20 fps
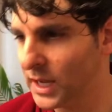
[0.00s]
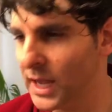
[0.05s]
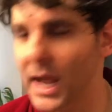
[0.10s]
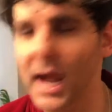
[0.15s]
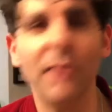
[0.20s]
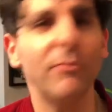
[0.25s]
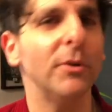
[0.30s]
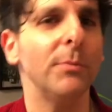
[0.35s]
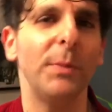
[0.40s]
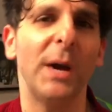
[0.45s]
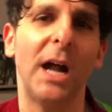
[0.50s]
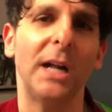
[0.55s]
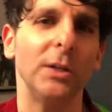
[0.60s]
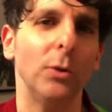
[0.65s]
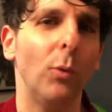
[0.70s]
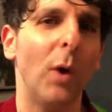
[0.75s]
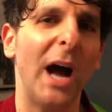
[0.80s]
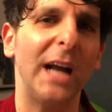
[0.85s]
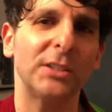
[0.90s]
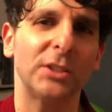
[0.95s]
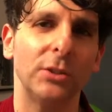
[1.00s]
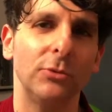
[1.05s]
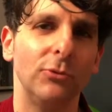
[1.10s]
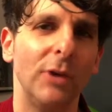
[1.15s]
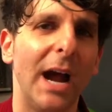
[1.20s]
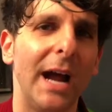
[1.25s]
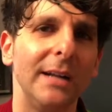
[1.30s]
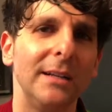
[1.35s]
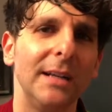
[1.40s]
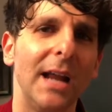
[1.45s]
everybody watching
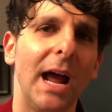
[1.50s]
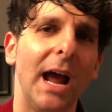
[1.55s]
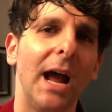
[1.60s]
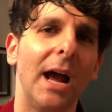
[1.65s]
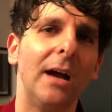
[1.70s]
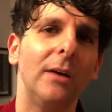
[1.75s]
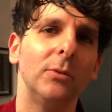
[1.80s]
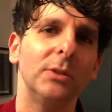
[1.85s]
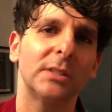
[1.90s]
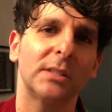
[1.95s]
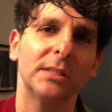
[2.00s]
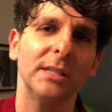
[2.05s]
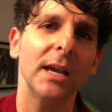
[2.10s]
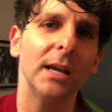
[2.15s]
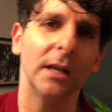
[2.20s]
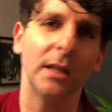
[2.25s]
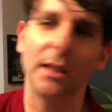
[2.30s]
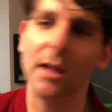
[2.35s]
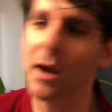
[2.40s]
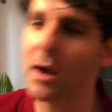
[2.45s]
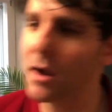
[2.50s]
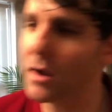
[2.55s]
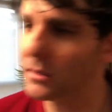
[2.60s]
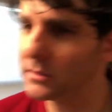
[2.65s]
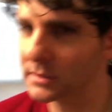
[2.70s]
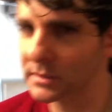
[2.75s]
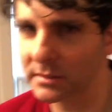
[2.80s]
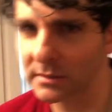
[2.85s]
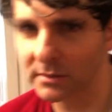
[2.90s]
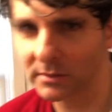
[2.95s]
right now will sing along
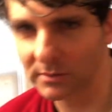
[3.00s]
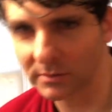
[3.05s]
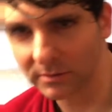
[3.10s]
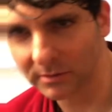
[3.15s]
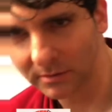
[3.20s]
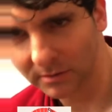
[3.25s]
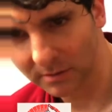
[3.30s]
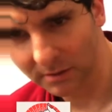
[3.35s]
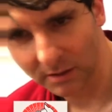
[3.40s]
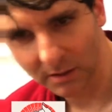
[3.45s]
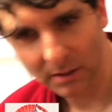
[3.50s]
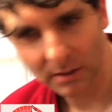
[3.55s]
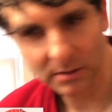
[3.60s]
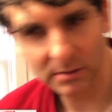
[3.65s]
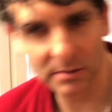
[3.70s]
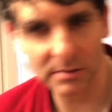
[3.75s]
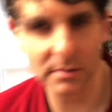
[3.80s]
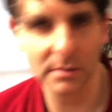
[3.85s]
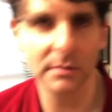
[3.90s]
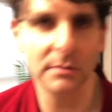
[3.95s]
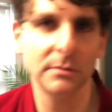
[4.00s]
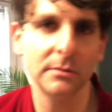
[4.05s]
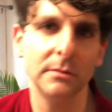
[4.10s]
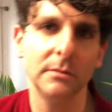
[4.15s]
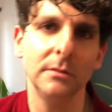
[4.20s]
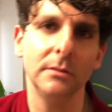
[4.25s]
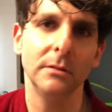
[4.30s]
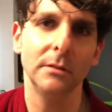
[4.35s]
to. Sitting